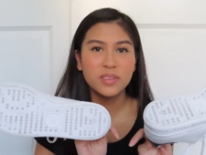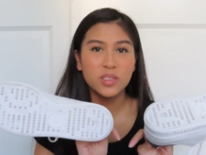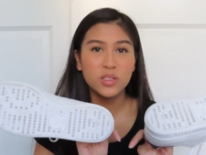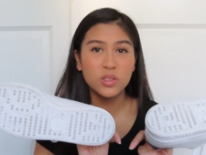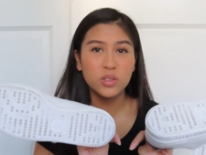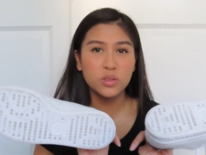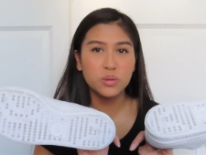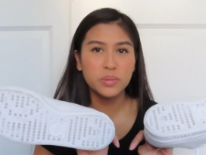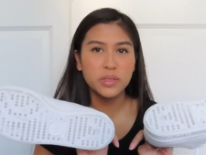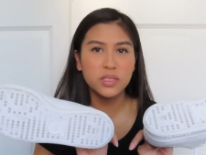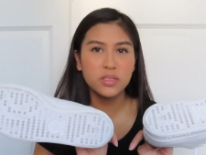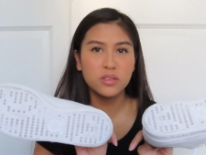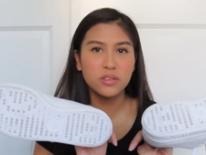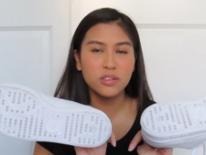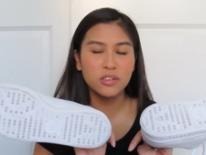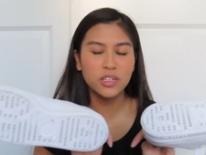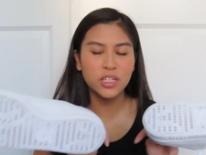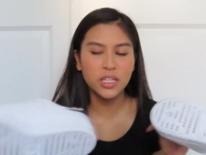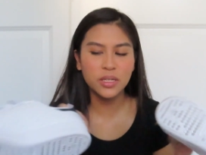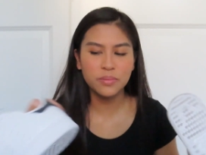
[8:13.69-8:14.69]
a little bit
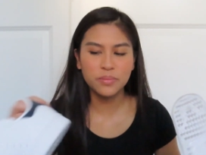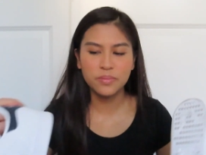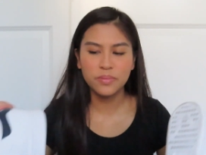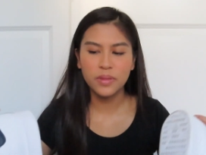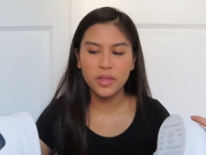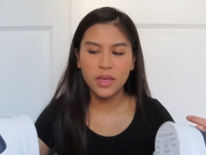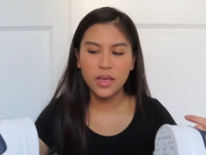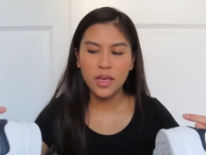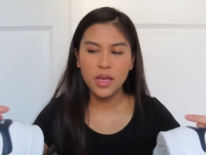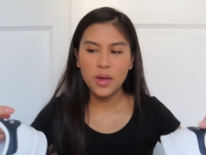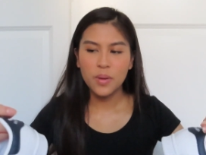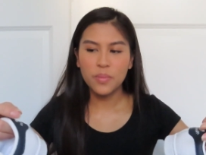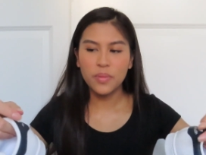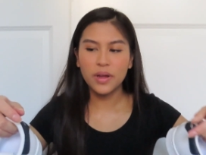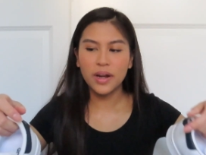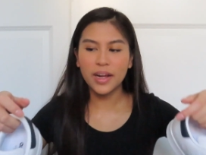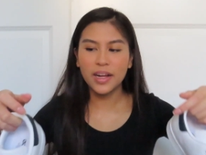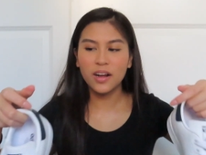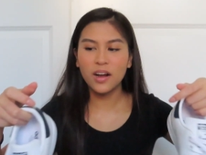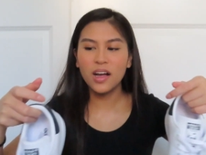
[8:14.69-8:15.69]
dirty
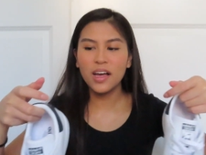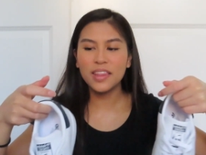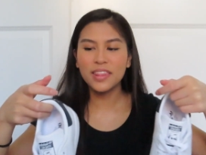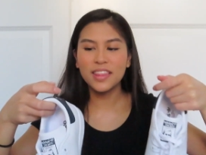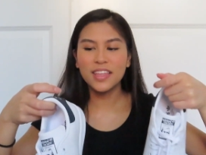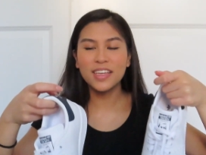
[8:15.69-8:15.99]
but I got